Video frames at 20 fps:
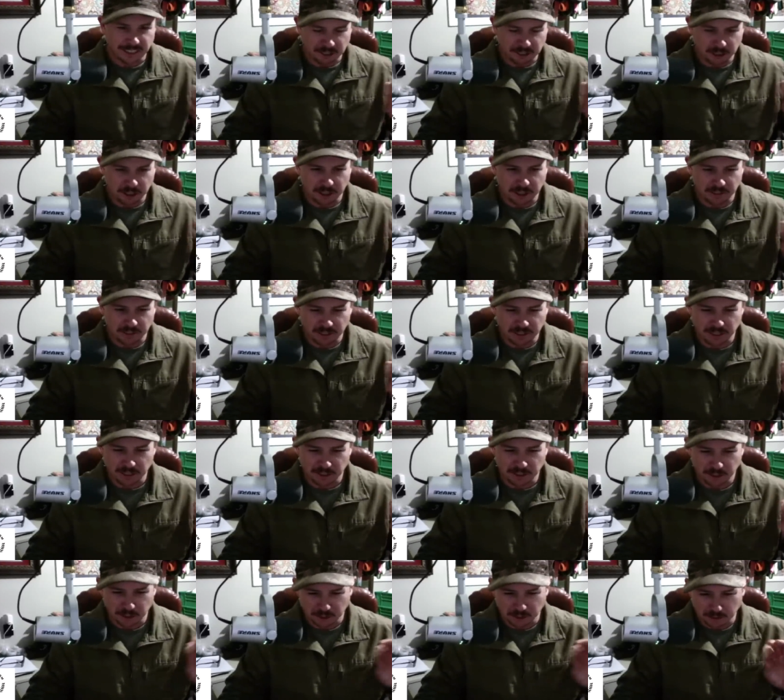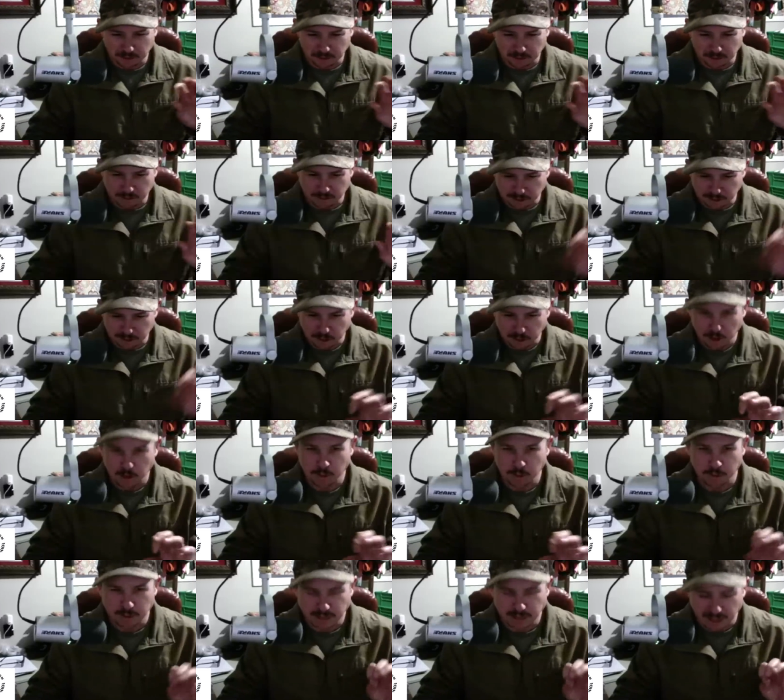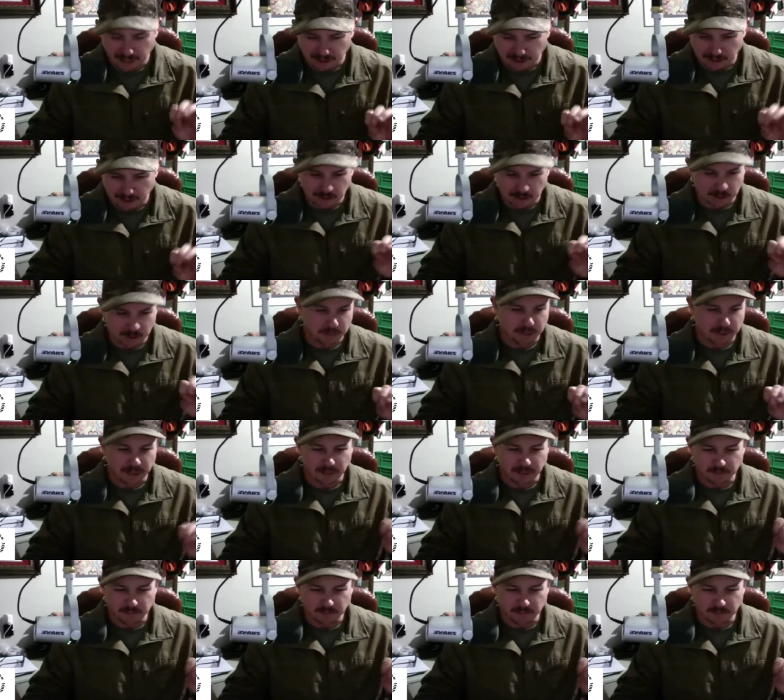shift into growing potatoes a little bit.